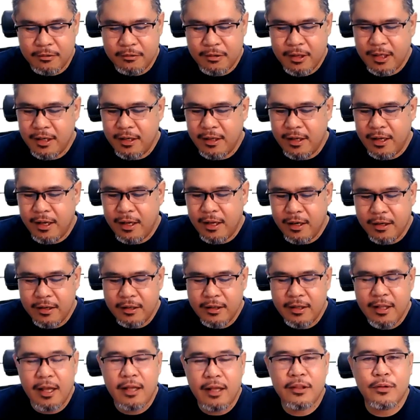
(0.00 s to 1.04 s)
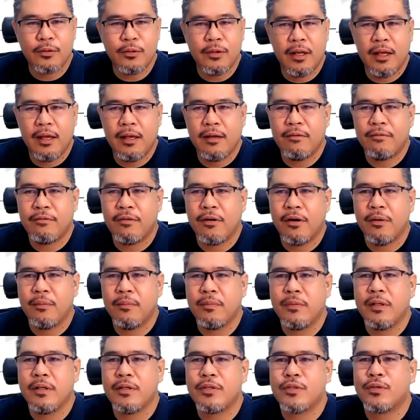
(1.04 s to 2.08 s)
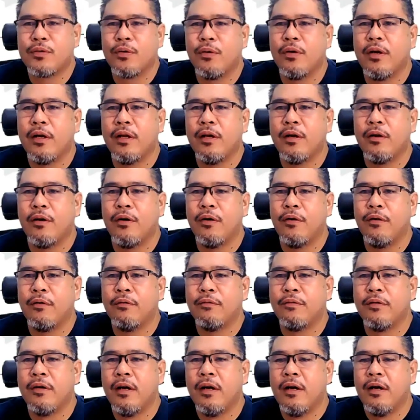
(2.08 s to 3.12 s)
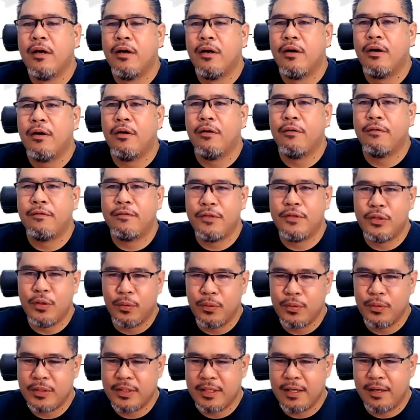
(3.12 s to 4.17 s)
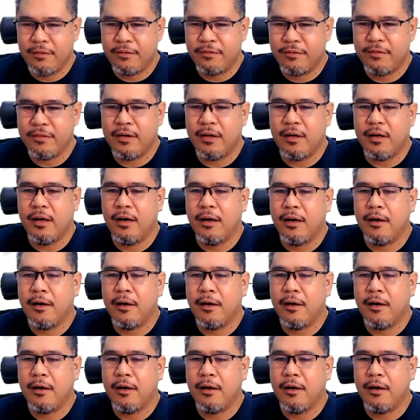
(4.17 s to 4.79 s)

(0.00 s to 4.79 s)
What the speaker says: we'll hear that today from the story of Joseph.